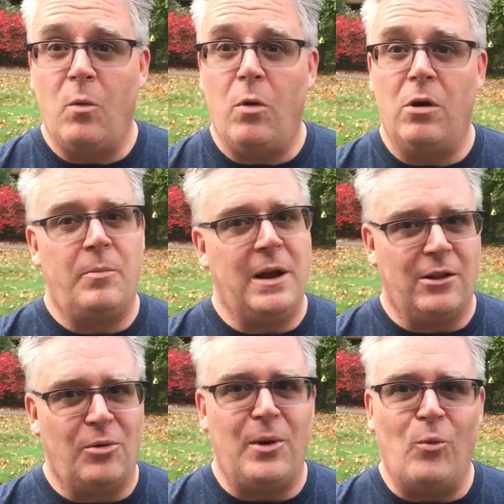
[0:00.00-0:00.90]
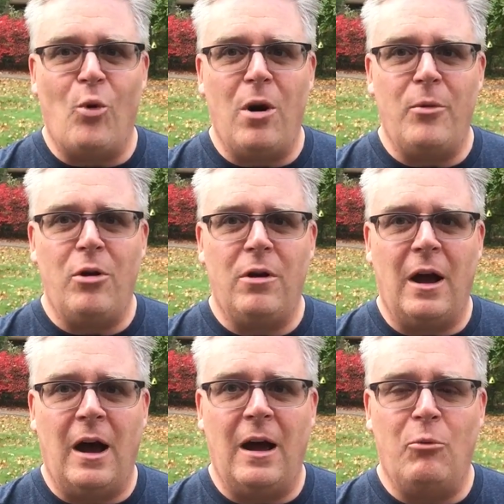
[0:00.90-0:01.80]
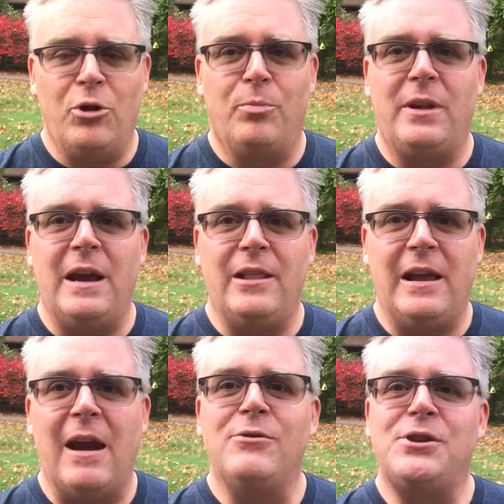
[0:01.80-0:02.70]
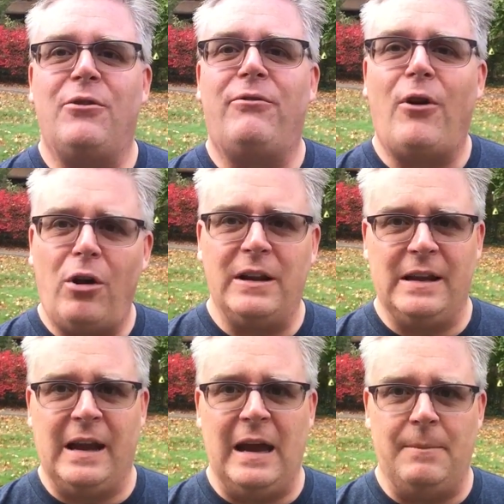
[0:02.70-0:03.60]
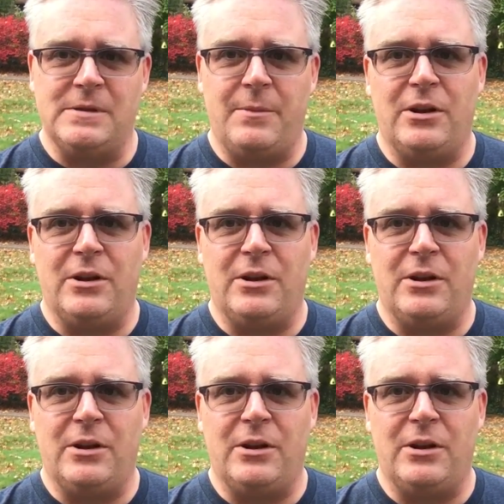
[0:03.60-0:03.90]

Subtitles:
where it'll be a little bit warmer when they're playing the Arizona Fall League games.